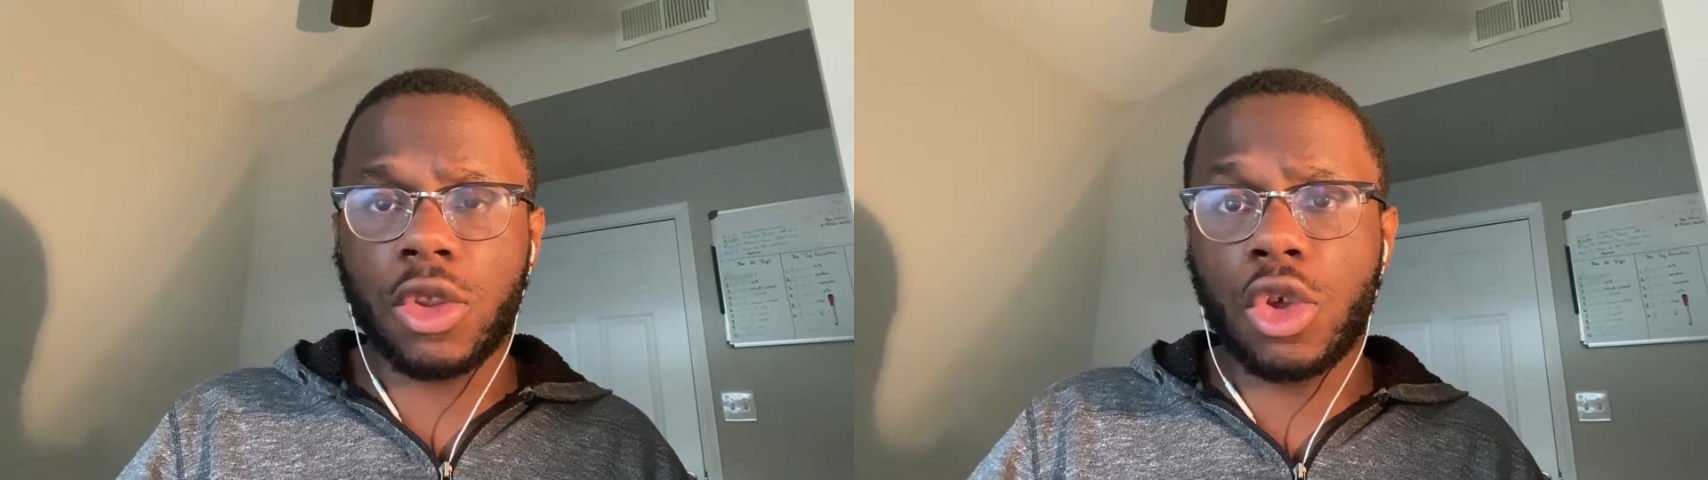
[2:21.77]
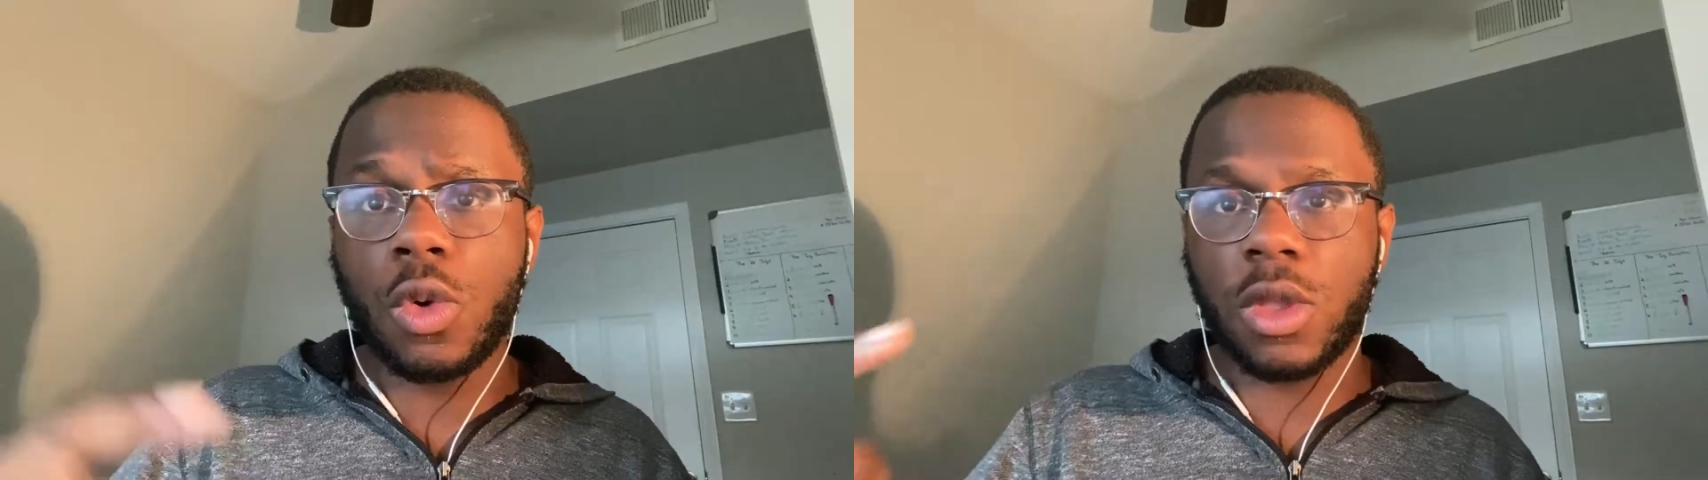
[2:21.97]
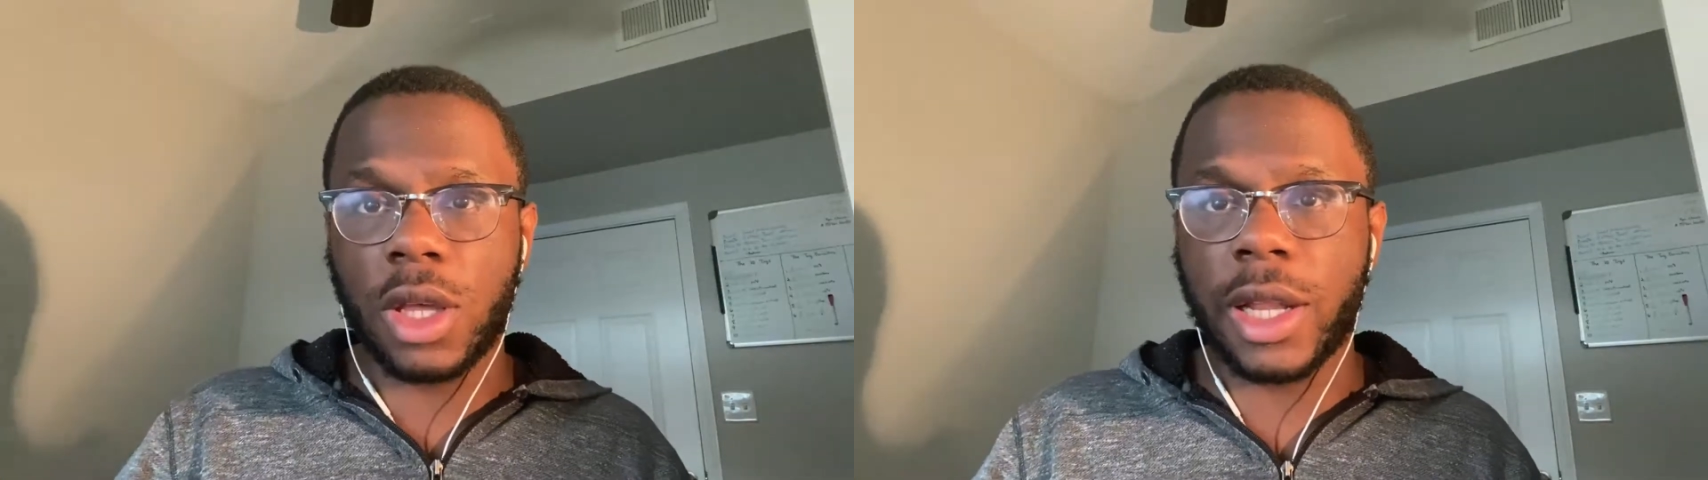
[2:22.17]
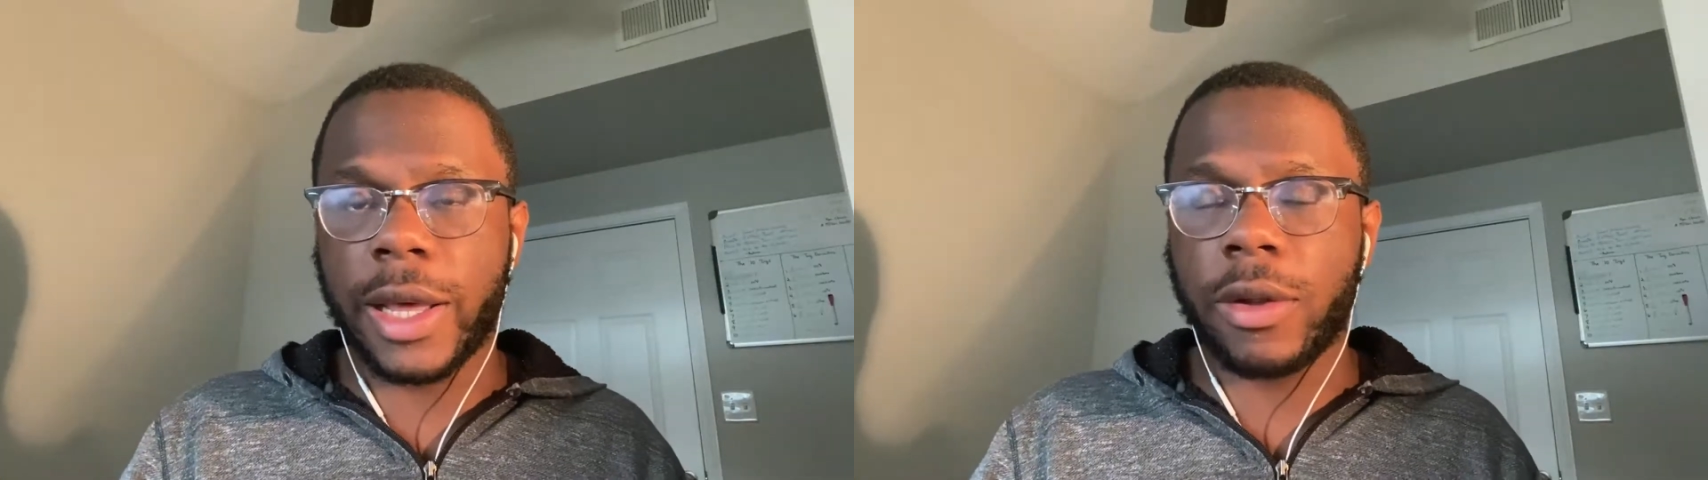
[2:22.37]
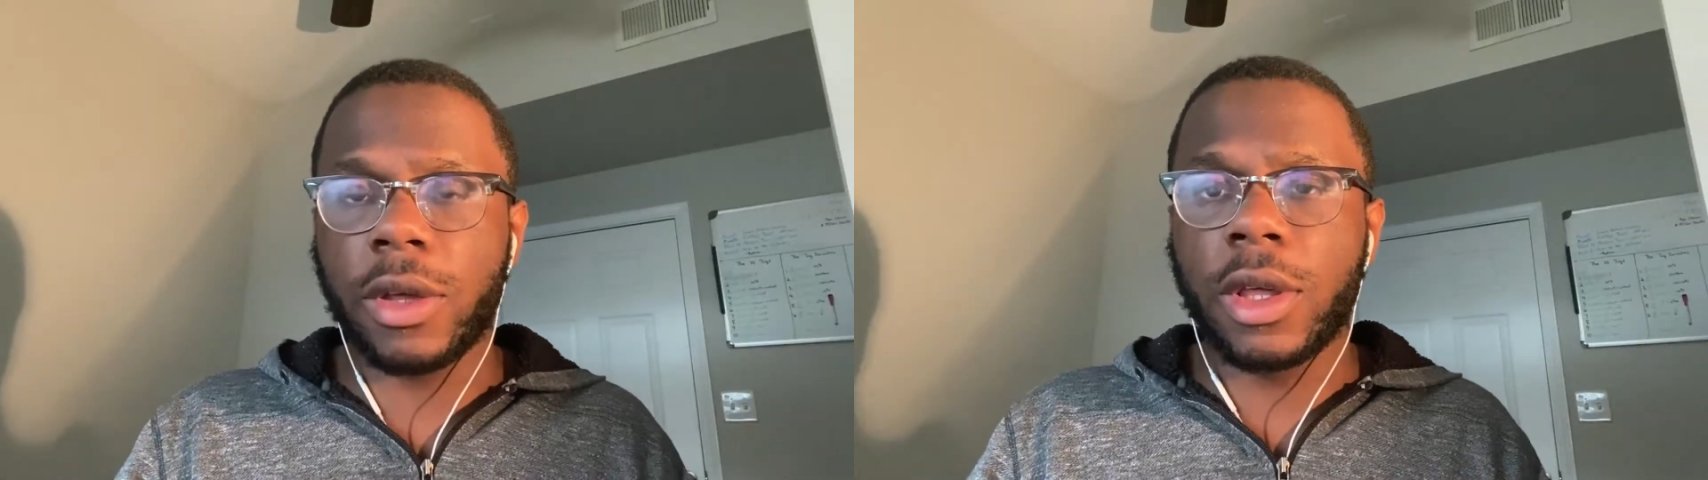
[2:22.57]
to the
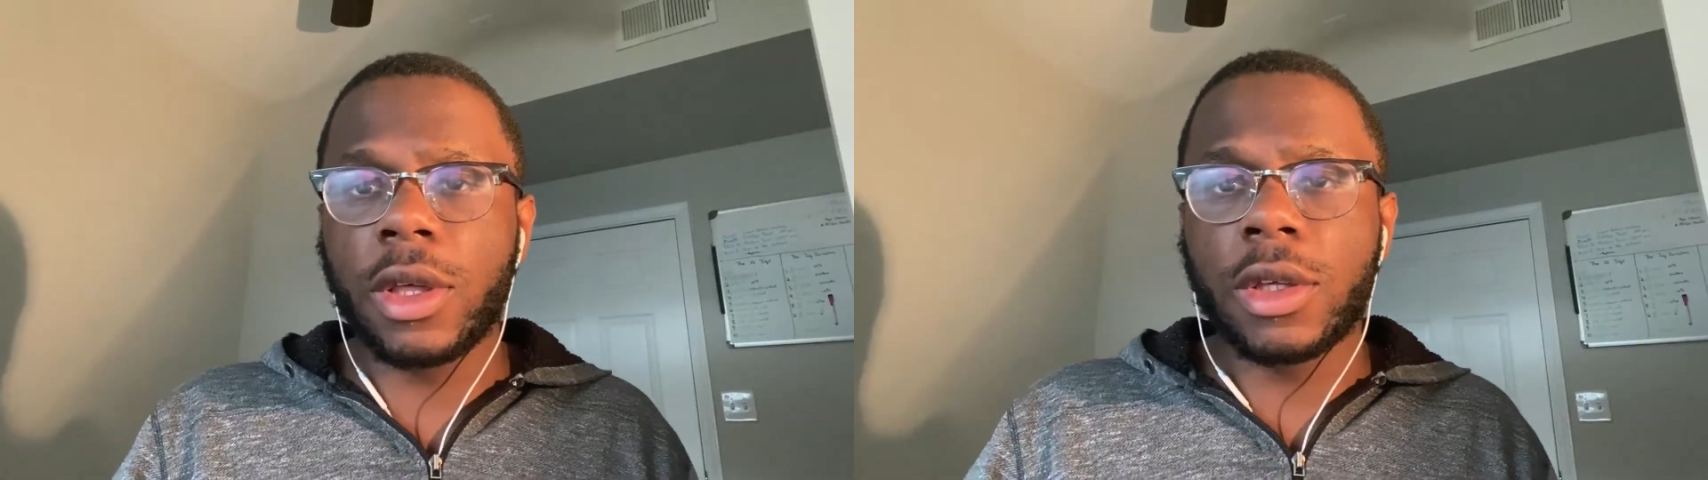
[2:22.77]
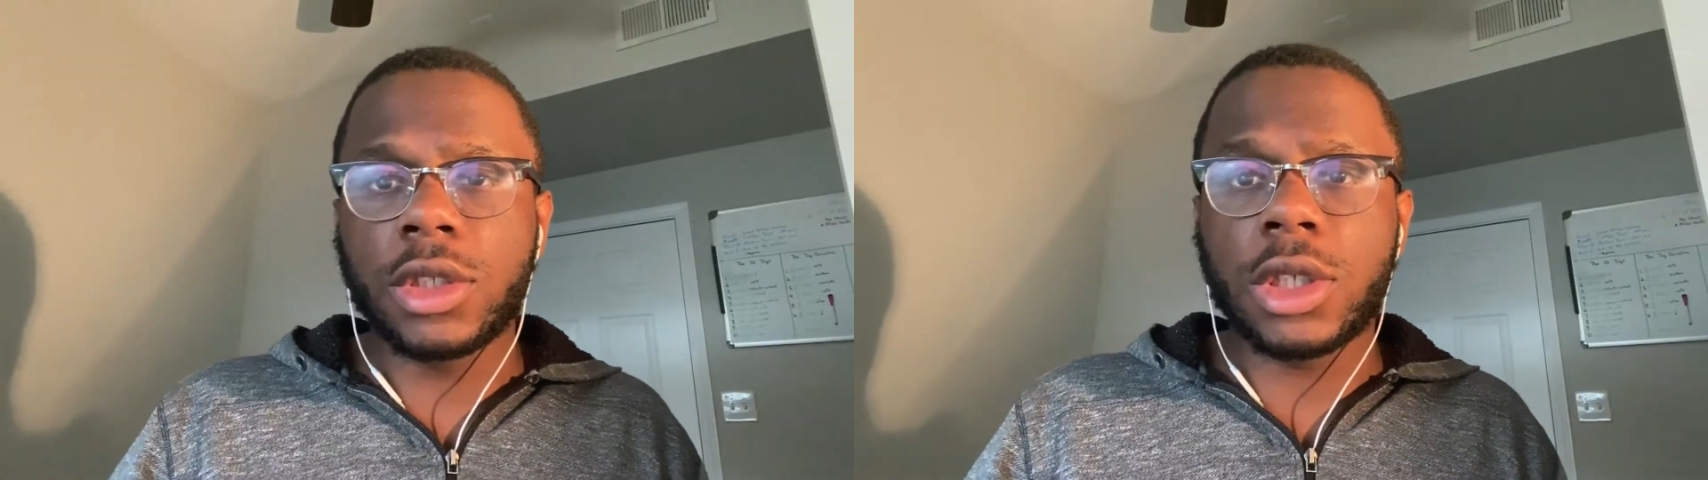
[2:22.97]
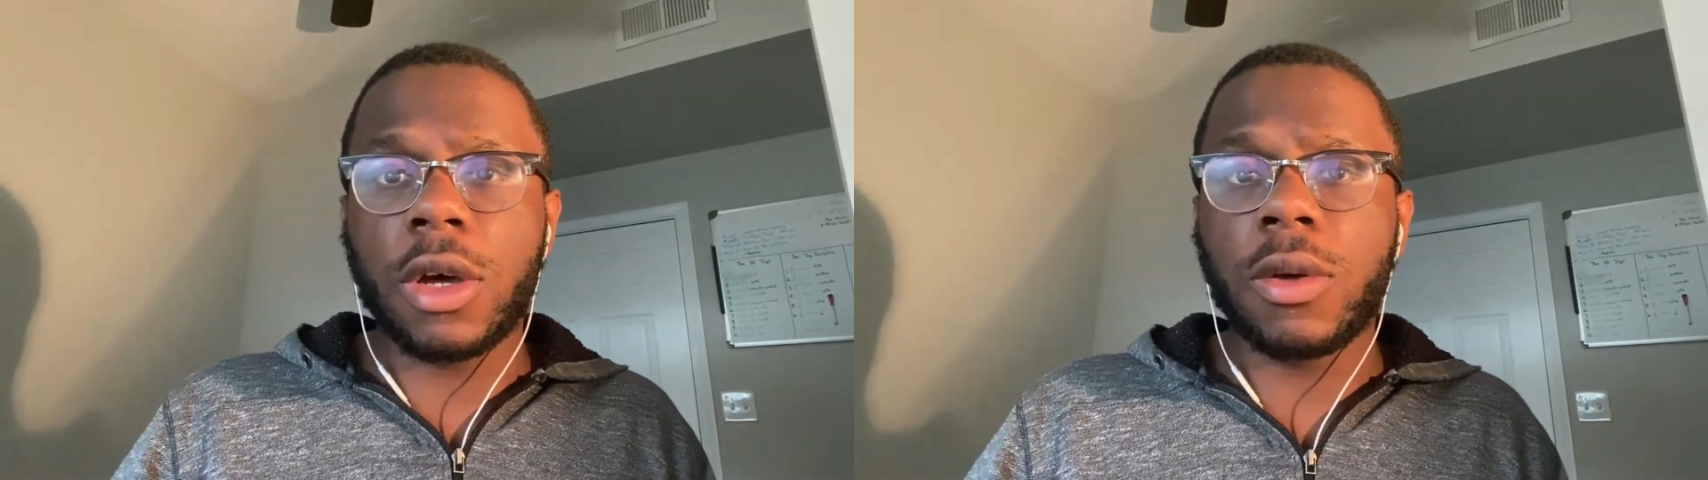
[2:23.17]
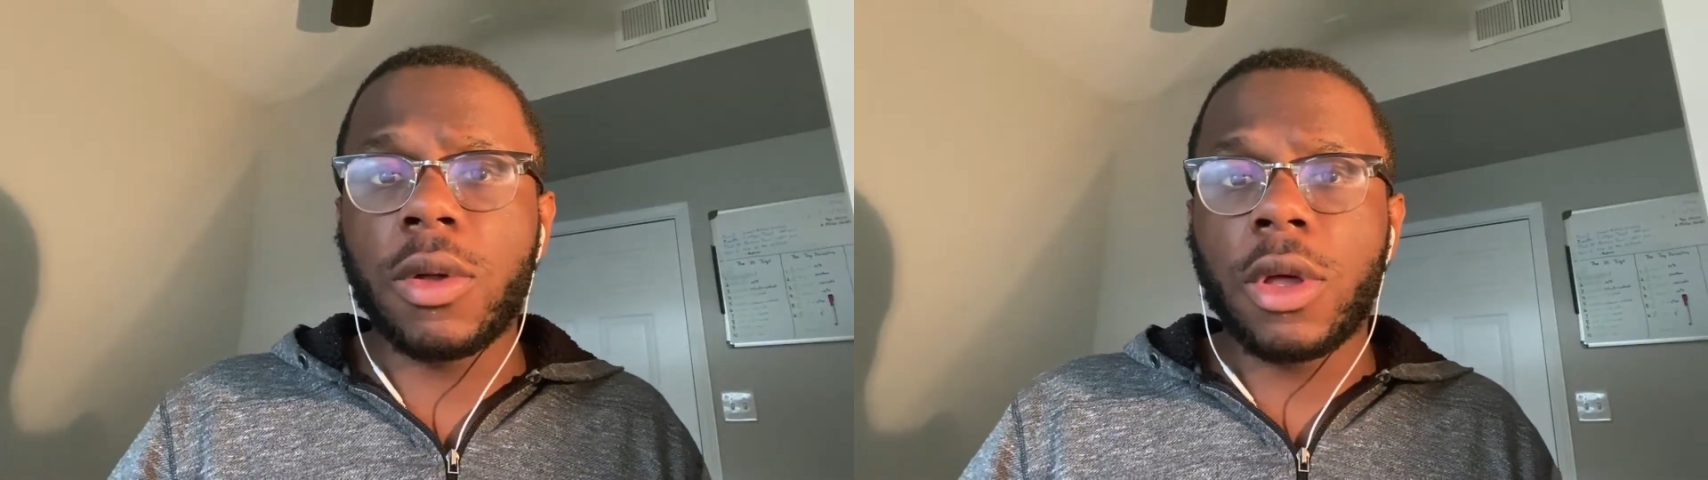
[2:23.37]
cloud. So